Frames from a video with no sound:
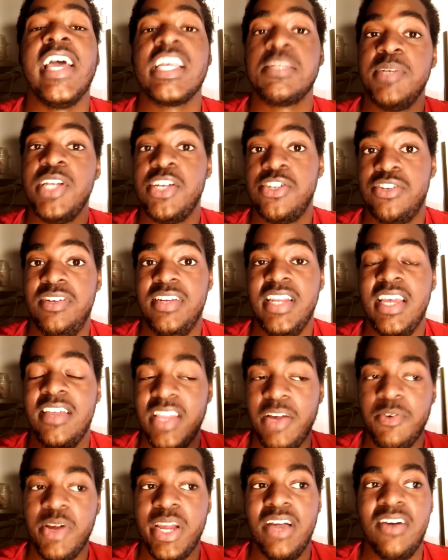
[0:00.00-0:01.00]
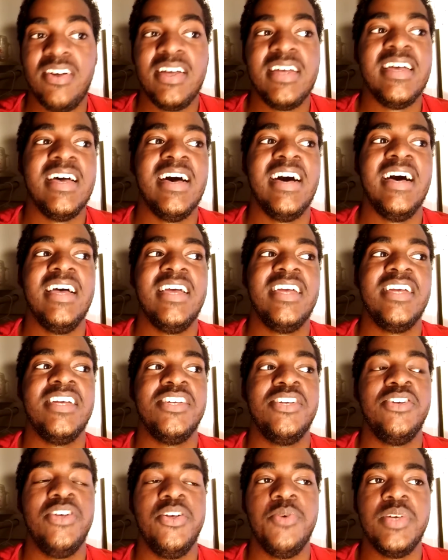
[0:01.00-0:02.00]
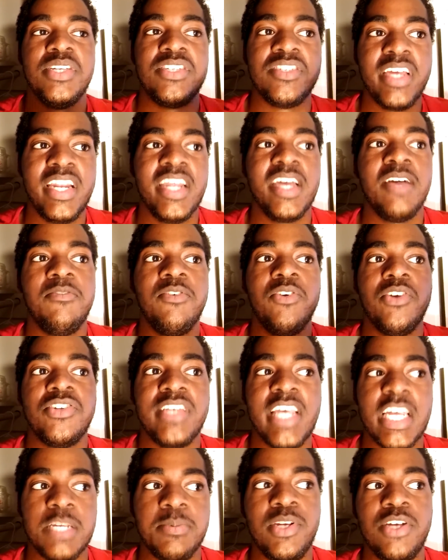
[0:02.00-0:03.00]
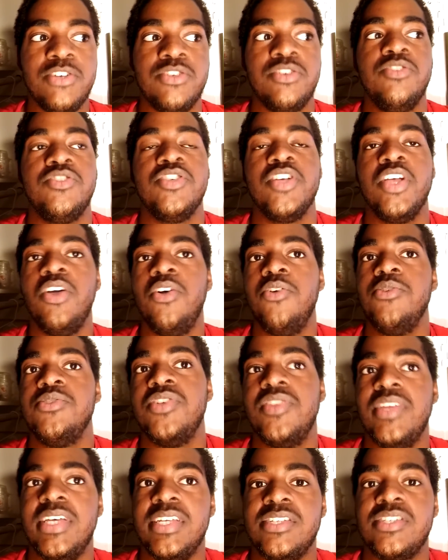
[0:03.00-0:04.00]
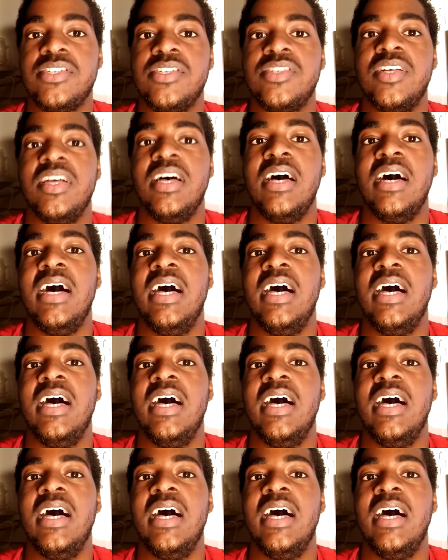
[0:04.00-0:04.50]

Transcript: expedition. Yeah, there we go. Who is signing up for this expedition to go to this